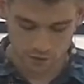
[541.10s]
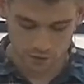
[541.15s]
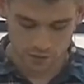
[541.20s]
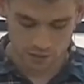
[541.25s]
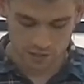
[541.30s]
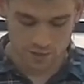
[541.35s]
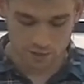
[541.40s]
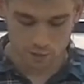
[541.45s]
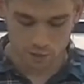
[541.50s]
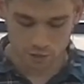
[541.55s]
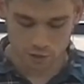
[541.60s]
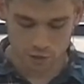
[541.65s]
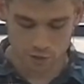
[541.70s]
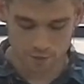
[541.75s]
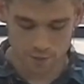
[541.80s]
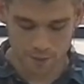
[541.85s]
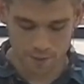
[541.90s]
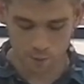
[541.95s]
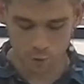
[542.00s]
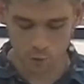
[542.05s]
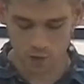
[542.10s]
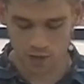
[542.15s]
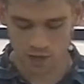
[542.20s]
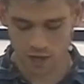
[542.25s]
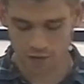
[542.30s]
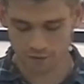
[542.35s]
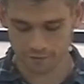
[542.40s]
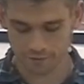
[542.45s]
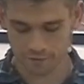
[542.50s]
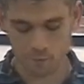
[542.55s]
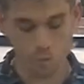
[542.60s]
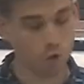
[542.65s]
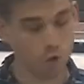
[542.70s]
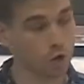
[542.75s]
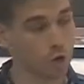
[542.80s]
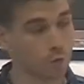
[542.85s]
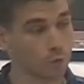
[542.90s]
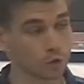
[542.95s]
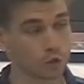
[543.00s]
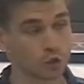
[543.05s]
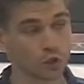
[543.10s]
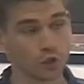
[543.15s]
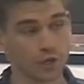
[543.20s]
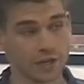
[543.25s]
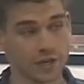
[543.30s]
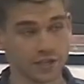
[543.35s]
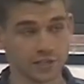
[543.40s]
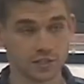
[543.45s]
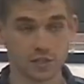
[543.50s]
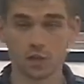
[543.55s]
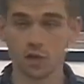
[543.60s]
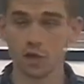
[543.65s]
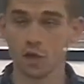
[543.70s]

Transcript: You see, some people will have more opportunities to